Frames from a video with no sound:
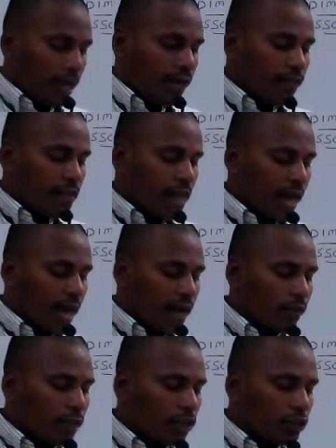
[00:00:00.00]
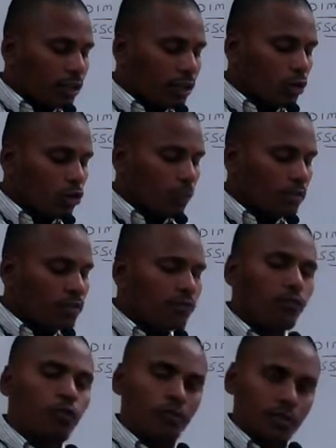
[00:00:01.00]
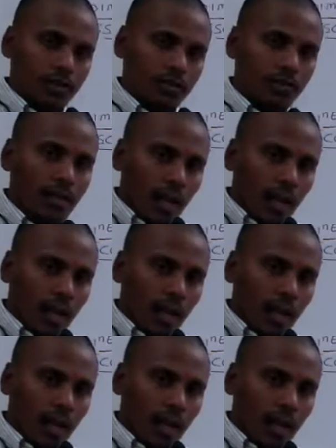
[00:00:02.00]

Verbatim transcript: if he earned 430 rupees in 4 weeks.